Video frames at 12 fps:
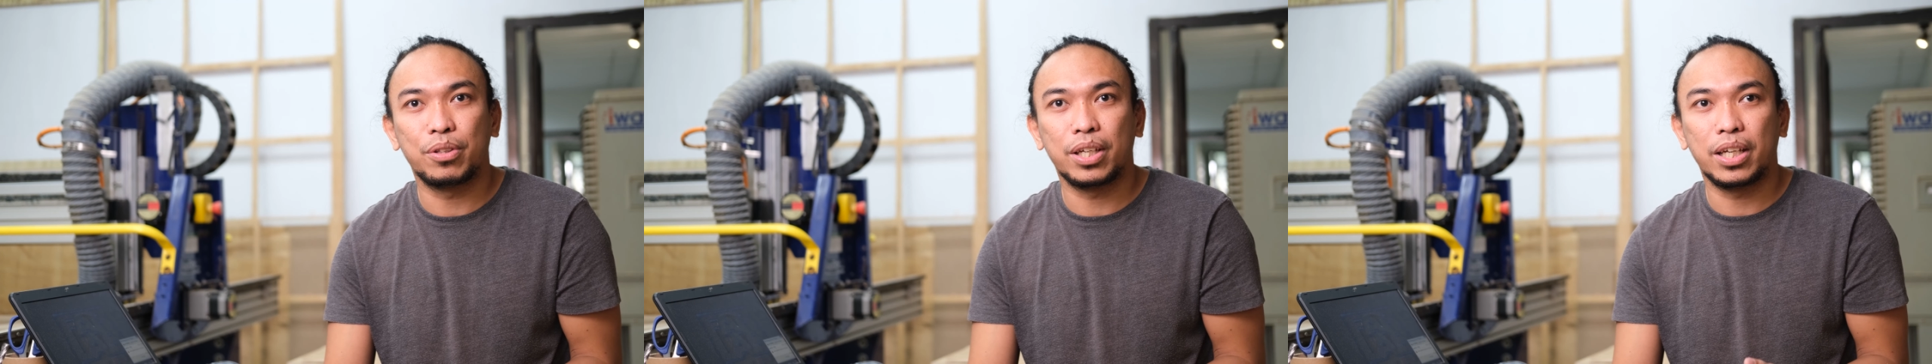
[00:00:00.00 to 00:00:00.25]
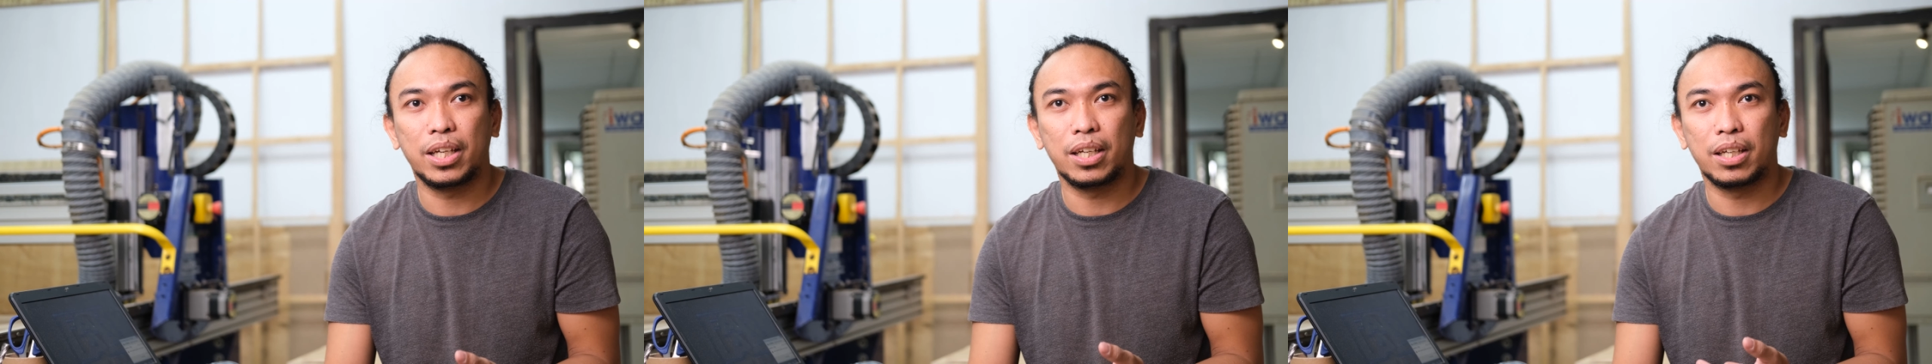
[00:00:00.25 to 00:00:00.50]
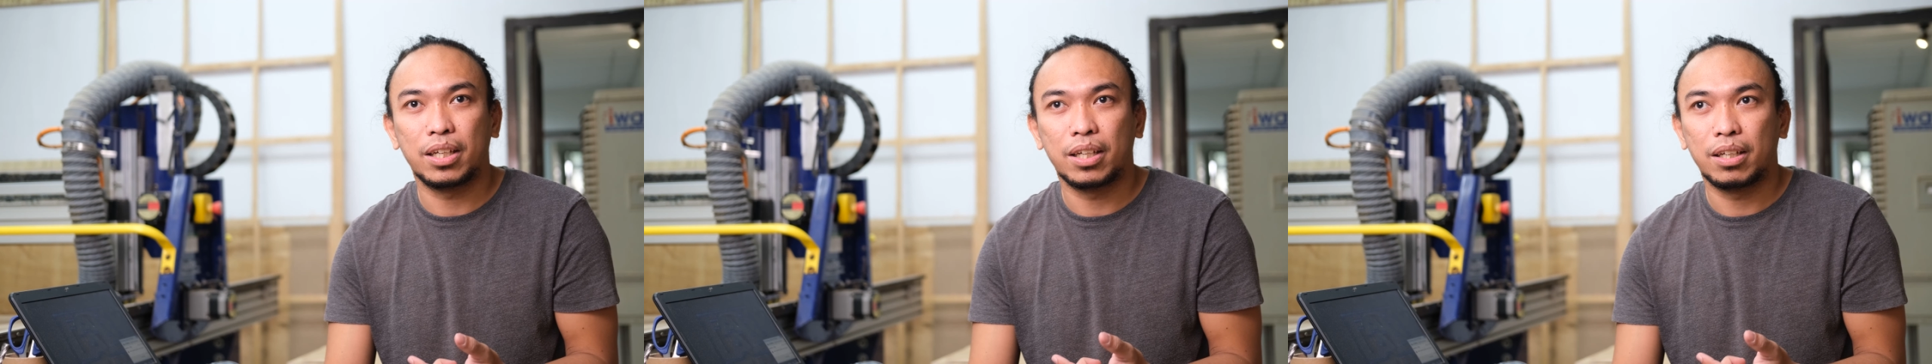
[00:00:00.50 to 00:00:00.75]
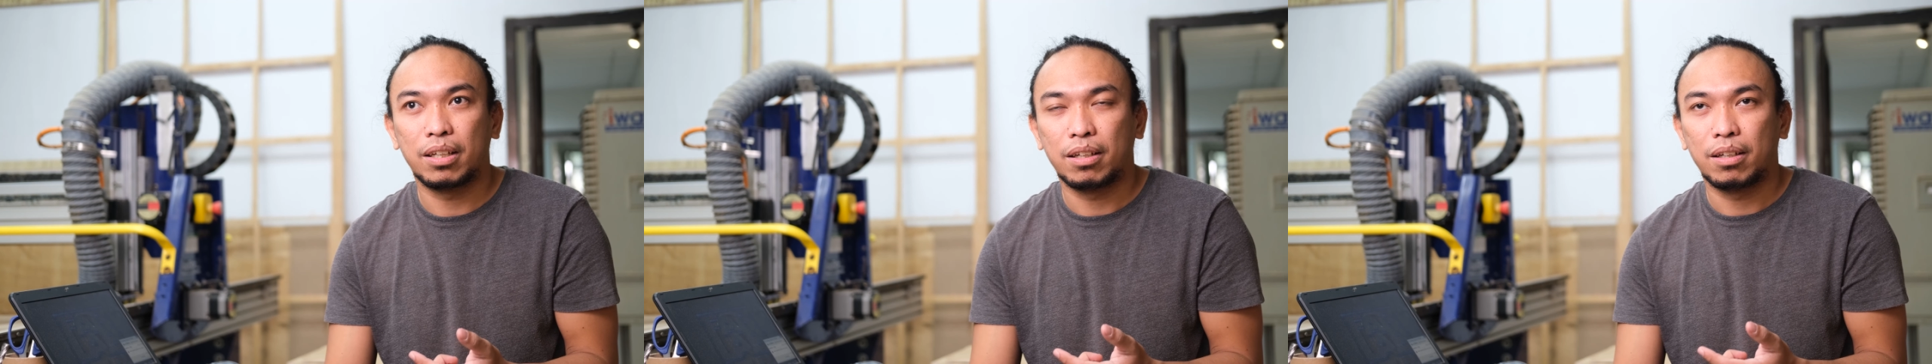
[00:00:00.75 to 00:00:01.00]
the
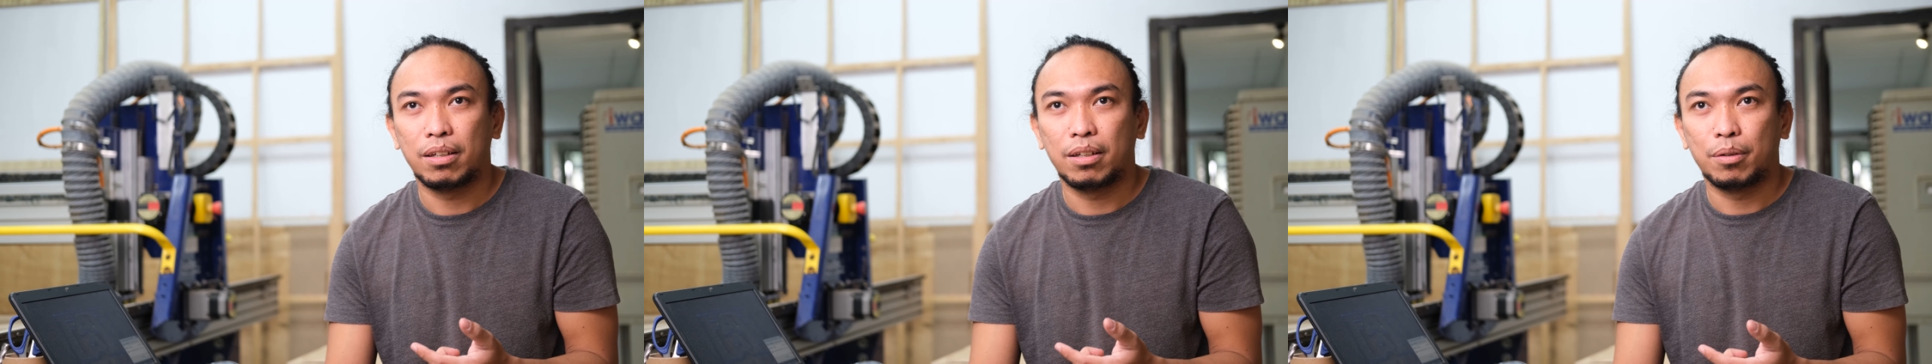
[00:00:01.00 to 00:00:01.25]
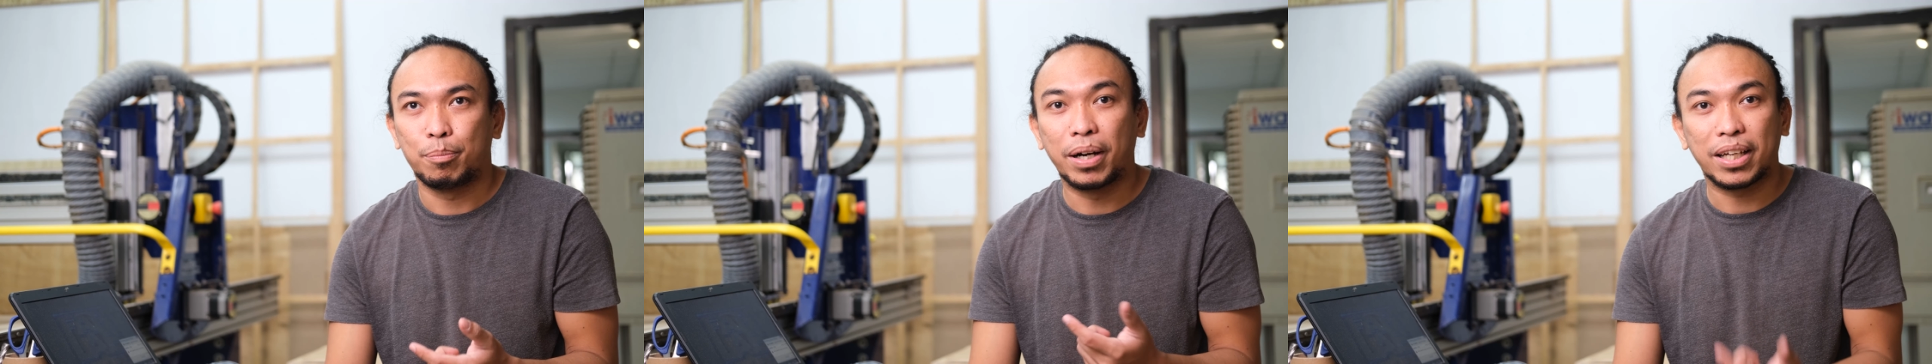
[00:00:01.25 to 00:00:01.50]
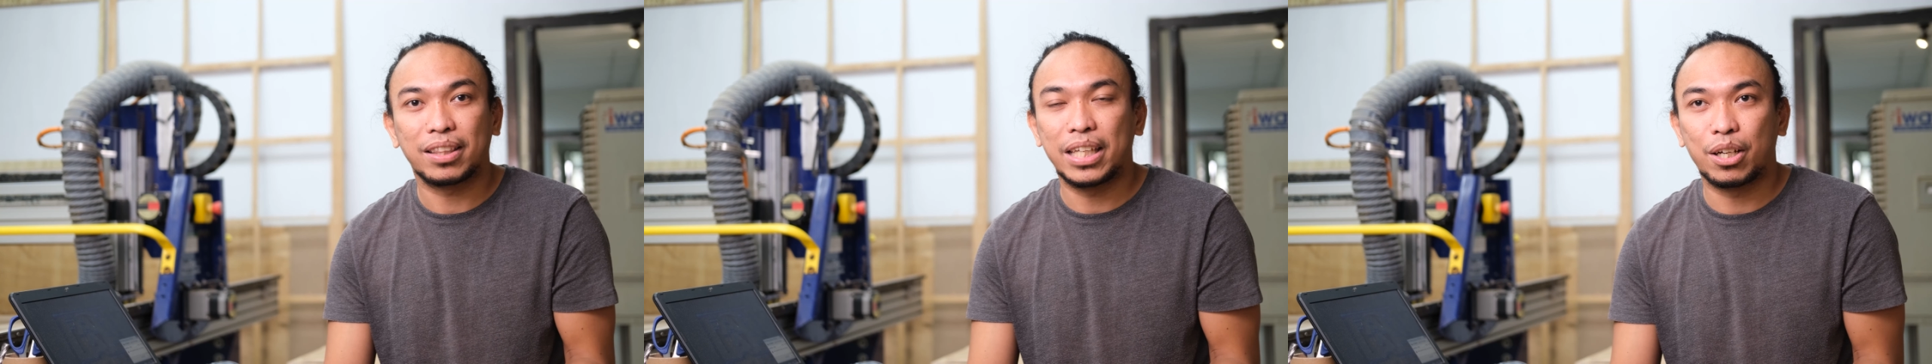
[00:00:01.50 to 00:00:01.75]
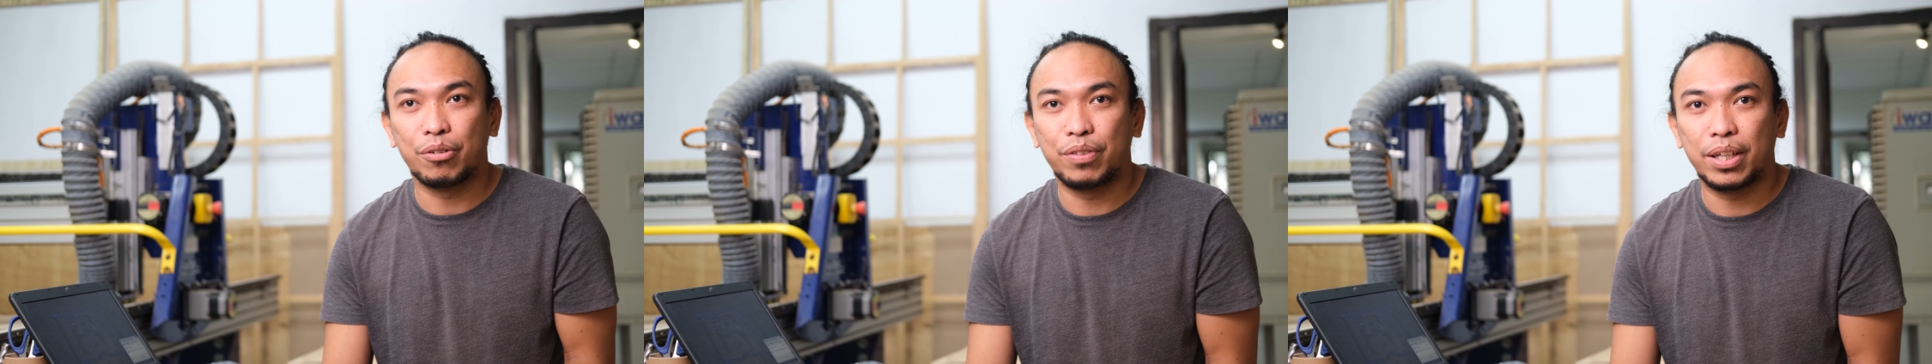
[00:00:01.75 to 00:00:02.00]

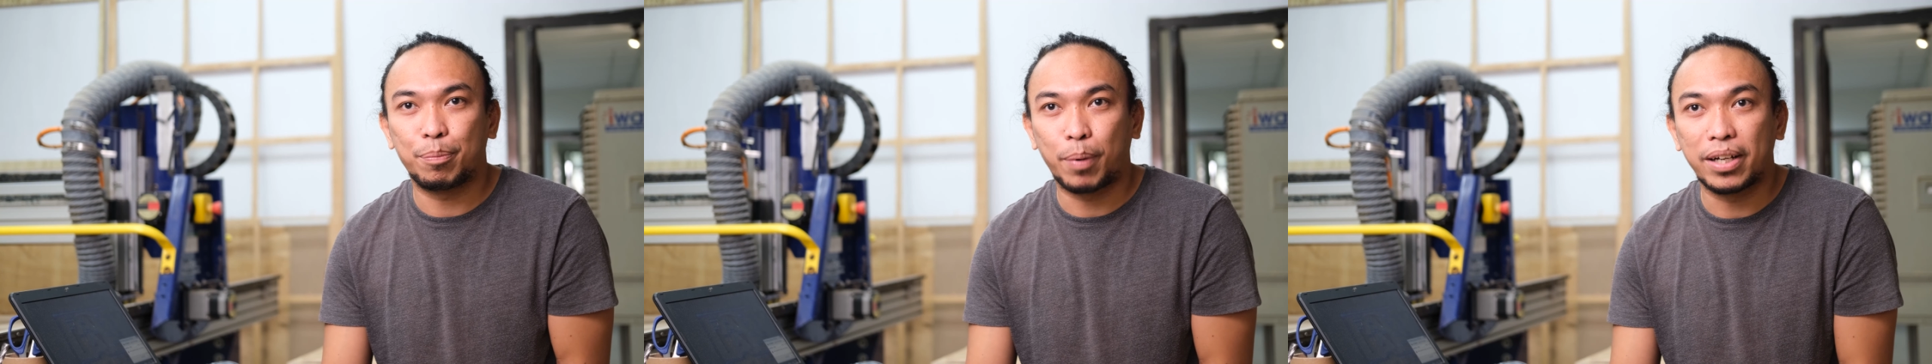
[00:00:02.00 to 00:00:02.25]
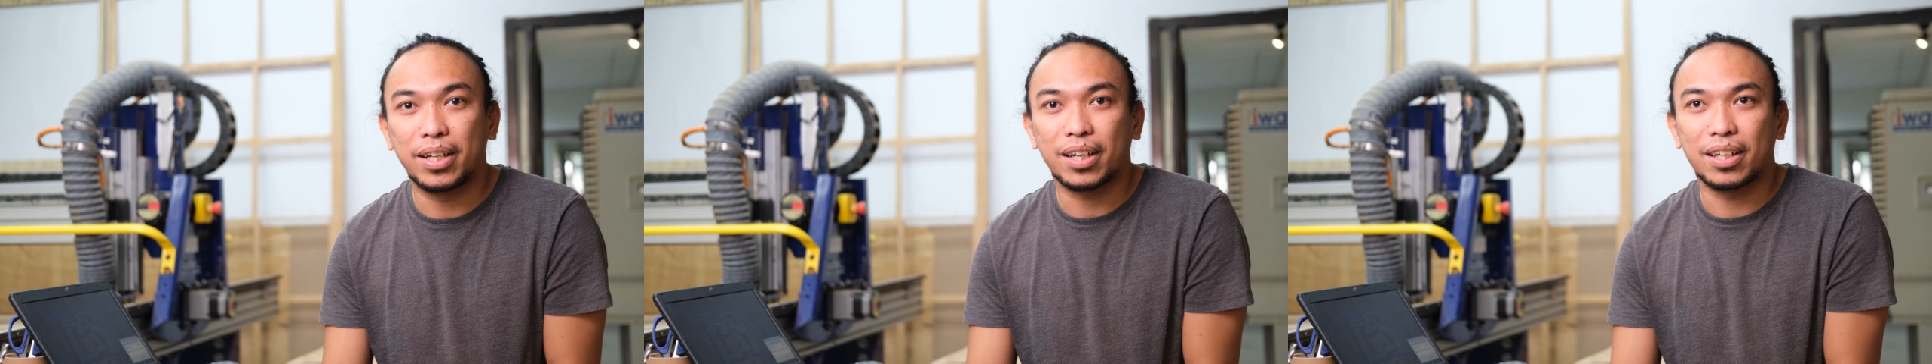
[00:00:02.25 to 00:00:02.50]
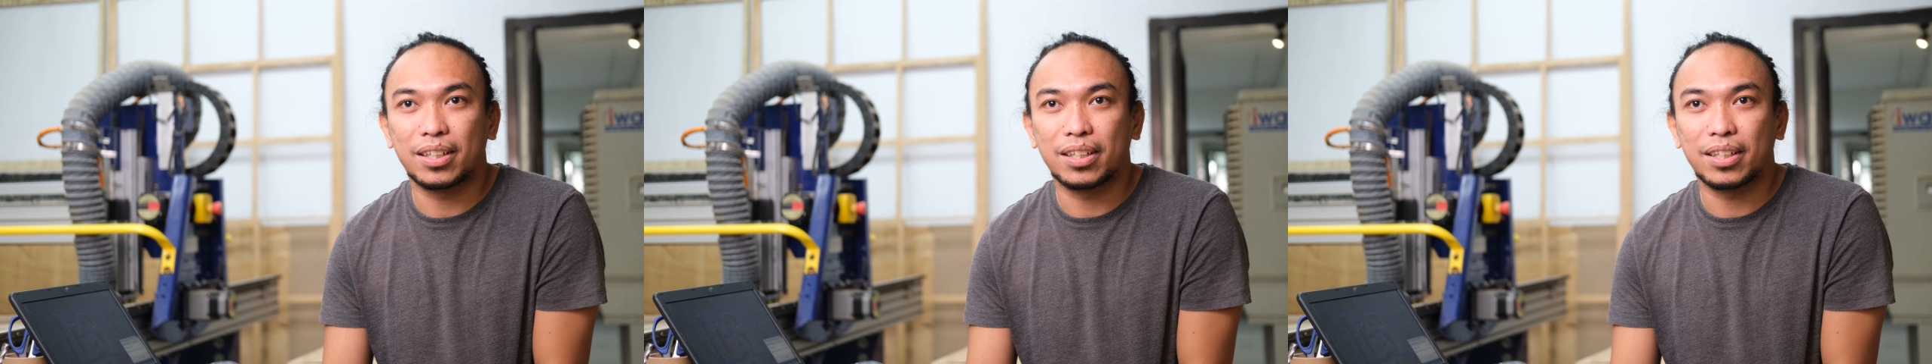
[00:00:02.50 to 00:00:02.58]
marketing of the product.